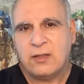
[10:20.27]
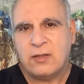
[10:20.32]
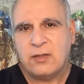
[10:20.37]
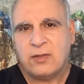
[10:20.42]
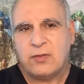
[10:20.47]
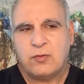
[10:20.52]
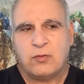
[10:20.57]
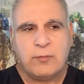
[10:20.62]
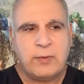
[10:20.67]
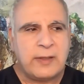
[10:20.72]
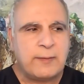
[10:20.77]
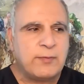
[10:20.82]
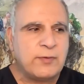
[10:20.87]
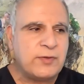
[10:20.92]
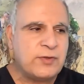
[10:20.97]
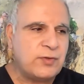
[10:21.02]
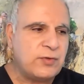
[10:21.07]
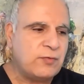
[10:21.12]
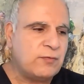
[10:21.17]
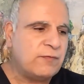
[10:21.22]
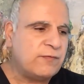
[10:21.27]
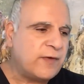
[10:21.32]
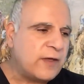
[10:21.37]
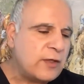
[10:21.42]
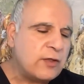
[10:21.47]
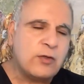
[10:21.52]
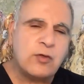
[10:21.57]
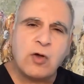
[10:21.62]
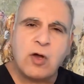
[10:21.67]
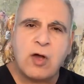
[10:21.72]
You'll be able to
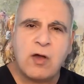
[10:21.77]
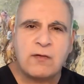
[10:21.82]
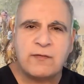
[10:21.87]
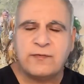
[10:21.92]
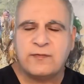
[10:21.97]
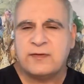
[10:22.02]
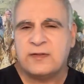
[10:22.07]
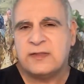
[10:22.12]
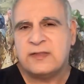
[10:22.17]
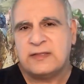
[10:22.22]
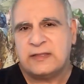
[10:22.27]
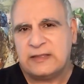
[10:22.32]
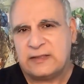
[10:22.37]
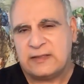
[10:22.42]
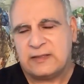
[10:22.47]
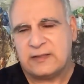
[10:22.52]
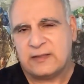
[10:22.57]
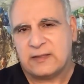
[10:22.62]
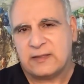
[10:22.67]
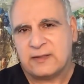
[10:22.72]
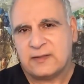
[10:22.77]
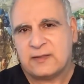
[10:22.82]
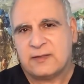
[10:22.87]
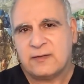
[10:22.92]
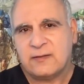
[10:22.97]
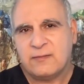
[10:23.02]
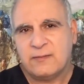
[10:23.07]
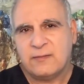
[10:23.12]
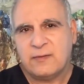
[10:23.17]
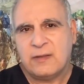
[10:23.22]
fend off diseases.
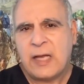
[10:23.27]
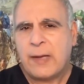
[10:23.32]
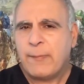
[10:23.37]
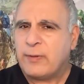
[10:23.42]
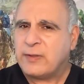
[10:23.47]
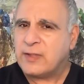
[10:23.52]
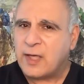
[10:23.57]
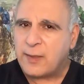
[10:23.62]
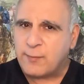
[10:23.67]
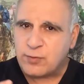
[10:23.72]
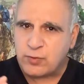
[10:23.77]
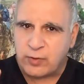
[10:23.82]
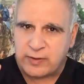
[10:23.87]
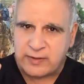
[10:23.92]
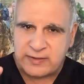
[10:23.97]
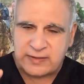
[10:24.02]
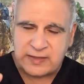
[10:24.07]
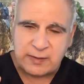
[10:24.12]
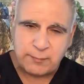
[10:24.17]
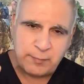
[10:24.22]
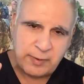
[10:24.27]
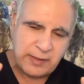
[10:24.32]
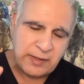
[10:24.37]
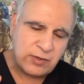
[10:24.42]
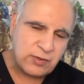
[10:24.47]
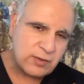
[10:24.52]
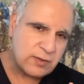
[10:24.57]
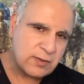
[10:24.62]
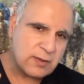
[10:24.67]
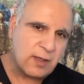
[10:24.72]
How many times do I see
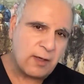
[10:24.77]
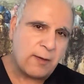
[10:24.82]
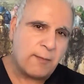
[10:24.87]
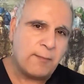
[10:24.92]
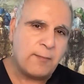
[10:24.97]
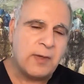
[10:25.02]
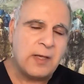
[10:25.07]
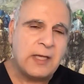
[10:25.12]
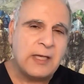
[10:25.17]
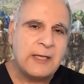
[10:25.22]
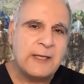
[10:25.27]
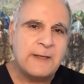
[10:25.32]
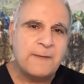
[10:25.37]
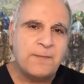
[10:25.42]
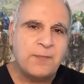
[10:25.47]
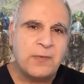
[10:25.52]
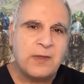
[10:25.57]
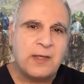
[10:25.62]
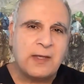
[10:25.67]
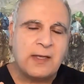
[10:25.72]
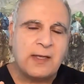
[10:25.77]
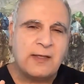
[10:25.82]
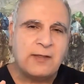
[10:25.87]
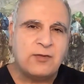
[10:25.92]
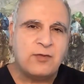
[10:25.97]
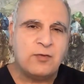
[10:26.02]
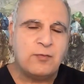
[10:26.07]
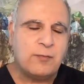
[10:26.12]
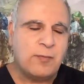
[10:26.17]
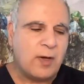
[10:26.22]
patients come
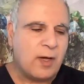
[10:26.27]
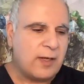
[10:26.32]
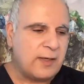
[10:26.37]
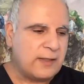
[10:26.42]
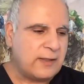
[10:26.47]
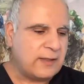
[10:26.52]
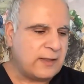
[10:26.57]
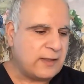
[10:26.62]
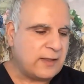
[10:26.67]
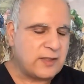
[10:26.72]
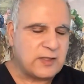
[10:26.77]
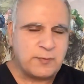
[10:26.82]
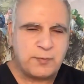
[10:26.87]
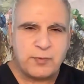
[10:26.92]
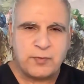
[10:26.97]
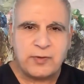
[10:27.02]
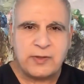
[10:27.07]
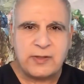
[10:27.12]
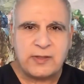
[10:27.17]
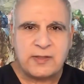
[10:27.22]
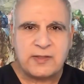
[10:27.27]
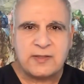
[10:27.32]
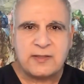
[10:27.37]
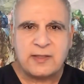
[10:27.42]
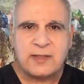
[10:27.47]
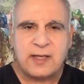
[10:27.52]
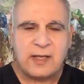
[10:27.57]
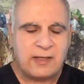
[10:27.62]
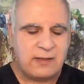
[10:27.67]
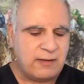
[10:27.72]
into my experience?
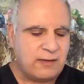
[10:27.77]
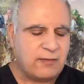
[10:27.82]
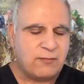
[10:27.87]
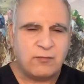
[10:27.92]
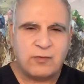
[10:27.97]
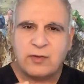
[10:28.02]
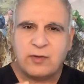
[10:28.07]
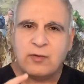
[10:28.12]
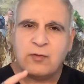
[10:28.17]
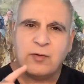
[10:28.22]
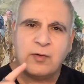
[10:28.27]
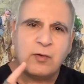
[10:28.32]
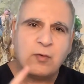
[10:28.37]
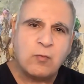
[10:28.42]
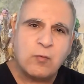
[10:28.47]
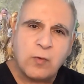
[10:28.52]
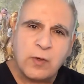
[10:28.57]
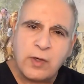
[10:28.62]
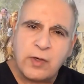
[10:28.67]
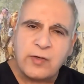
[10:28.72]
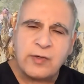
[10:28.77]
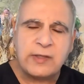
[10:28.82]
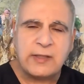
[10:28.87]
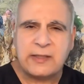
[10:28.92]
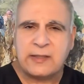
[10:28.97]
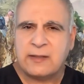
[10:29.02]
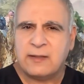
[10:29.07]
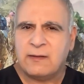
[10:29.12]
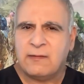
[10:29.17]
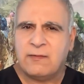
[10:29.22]
They're, they're
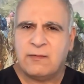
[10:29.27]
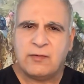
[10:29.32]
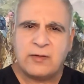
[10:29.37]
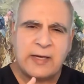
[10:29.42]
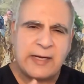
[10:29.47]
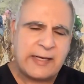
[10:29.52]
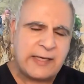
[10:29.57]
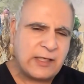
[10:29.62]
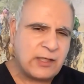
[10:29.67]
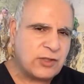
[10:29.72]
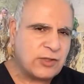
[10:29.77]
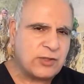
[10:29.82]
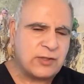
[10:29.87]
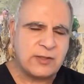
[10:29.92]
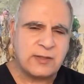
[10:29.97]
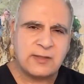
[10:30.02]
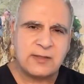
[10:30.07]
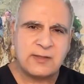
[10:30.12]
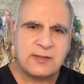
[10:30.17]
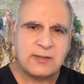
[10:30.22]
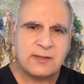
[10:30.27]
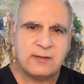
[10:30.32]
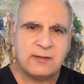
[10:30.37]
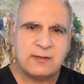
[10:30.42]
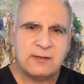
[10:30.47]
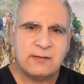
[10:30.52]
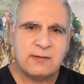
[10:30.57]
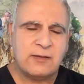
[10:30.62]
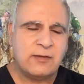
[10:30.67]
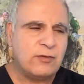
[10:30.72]
worried, they're anxious,
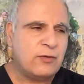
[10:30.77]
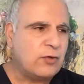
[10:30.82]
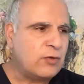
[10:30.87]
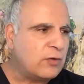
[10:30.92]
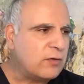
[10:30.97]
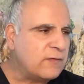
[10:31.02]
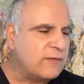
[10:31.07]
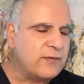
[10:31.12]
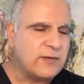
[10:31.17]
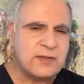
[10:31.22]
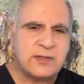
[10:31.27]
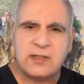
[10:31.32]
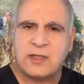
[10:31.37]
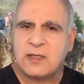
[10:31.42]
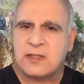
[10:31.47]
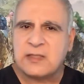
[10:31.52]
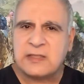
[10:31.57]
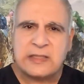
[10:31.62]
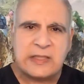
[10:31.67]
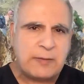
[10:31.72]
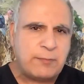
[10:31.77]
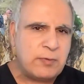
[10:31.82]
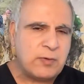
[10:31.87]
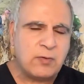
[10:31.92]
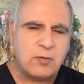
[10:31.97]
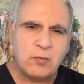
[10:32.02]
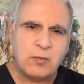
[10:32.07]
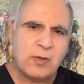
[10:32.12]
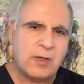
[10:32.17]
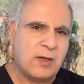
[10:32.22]
they're nervous, they're not
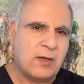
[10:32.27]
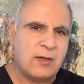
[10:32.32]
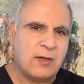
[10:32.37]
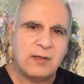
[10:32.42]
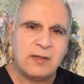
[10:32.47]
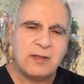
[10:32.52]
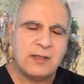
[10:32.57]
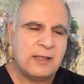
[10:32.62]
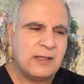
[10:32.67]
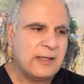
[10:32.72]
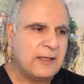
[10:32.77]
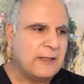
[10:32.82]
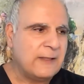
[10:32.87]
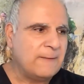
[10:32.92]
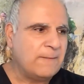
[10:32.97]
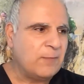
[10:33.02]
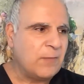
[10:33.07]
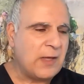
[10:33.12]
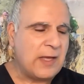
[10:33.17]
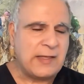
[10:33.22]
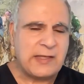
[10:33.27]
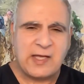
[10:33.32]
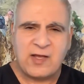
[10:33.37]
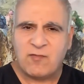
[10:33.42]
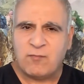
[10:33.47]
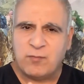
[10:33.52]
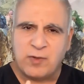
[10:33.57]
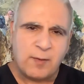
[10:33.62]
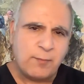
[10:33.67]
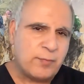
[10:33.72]
sleeping well, and they
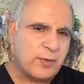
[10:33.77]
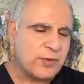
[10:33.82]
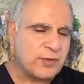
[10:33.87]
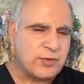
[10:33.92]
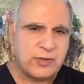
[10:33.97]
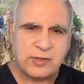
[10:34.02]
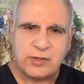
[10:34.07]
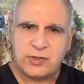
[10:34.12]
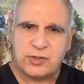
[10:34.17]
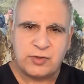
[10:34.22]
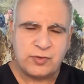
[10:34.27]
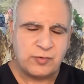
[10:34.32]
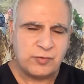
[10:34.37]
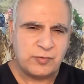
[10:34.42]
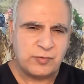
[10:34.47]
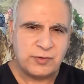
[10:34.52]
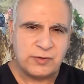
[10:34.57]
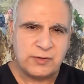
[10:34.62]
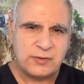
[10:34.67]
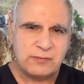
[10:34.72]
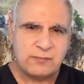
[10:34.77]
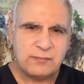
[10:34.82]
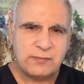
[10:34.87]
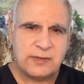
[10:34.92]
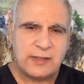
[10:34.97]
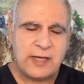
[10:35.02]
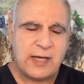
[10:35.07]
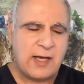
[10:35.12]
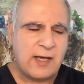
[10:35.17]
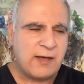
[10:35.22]
have blood pressure issues.
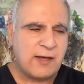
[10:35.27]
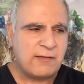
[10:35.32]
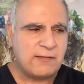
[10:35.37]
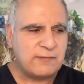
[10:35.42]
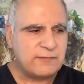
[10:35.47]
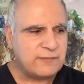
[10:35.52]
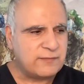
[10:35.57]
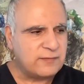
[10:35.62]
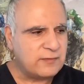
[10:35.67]
They have